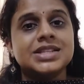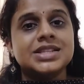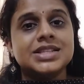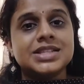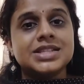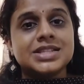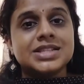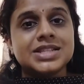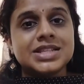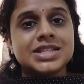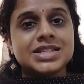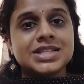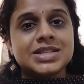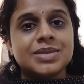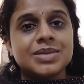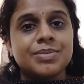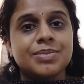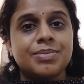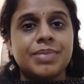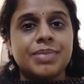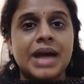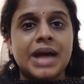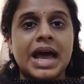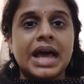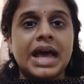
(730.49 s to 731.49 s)
This is
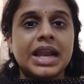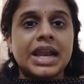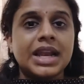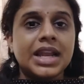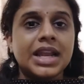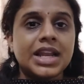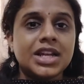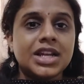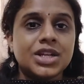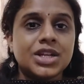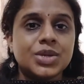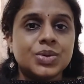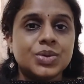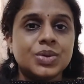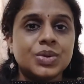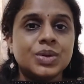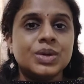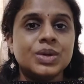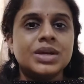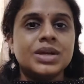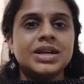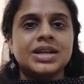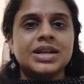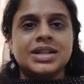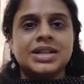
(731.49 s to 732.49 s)
parallel
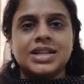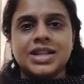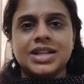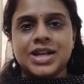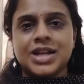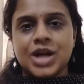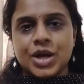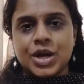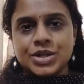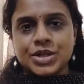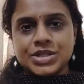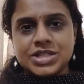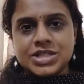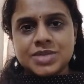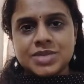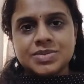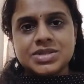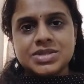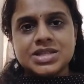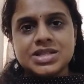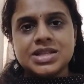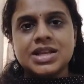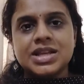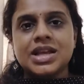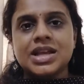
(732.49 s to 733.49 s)
to the
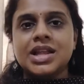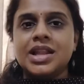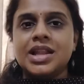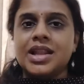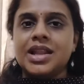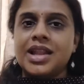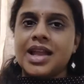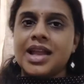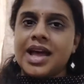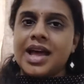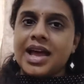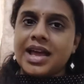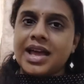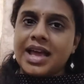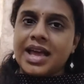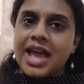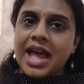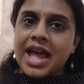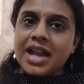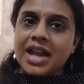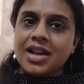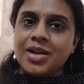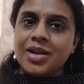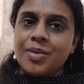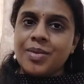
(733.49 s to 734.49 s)
concepts lang
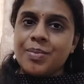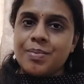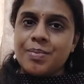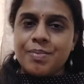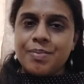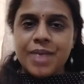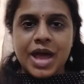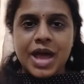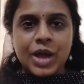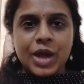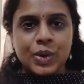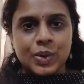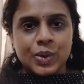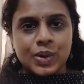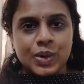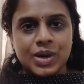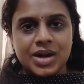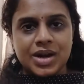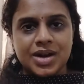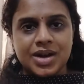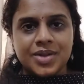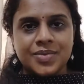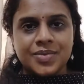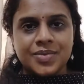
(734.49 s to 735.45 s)
and parole.